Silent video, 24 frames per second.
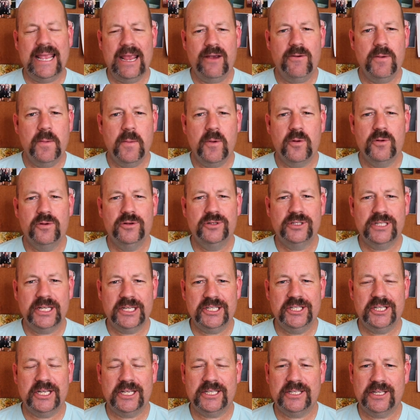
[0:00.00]
can't remember who
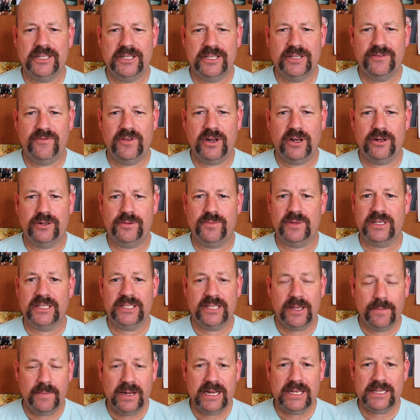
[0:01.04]
suggested this video to me.
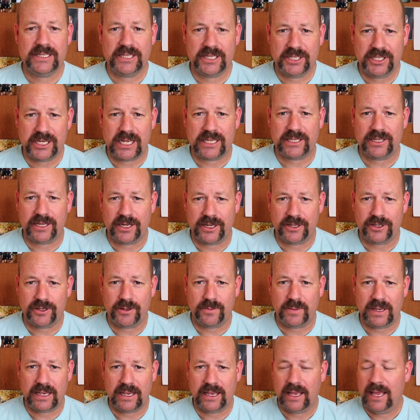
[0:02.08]
Somebody suggested it
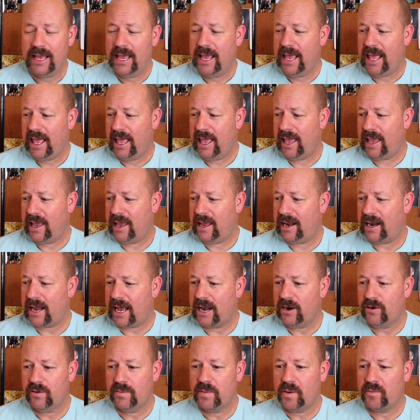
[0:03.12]
to me. And
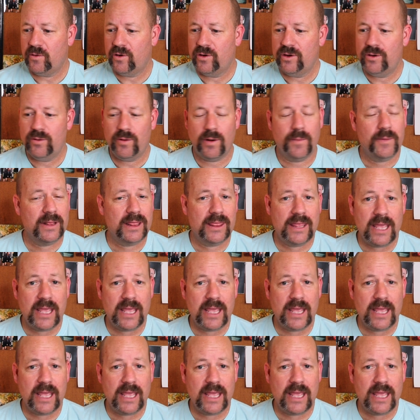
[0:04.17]
I don't remember who you were, but